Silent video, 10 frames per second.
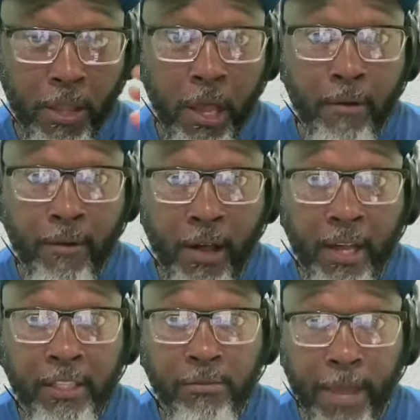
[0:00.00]
of
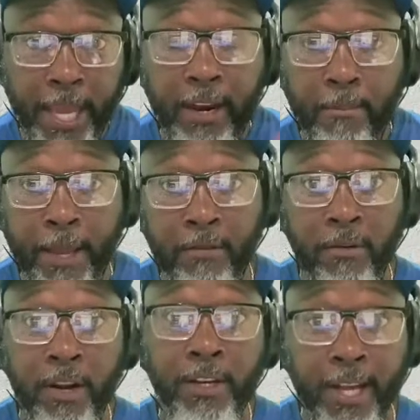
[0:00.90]
us making a big
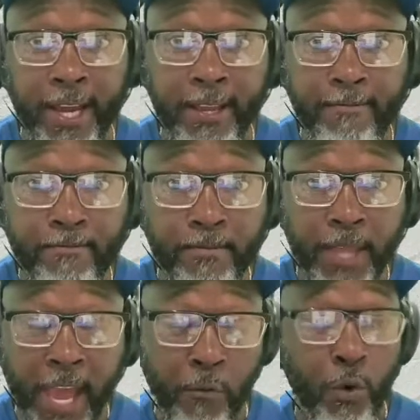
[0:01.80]
run tonight.
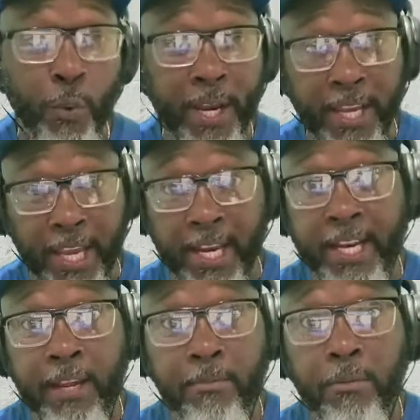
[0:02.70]
And when we
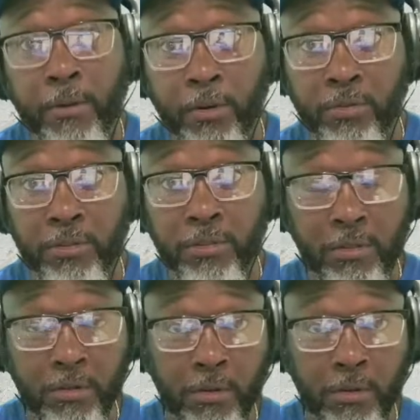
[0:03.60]
needed him the most,